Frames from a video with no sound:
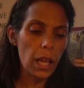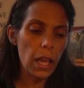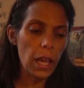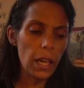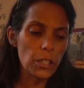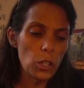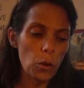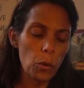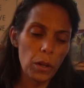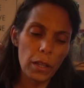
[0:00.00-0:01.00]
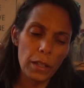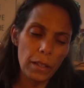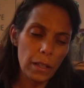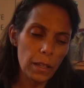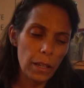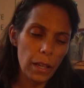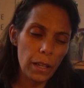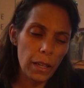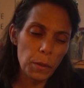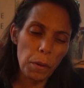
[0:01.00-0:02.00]
And so
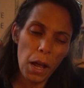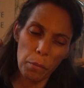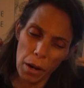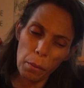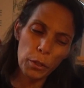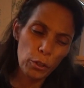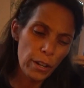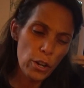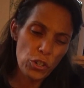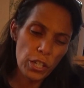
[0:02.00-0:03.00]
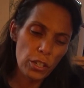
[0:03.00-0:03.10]
that's probably your energy,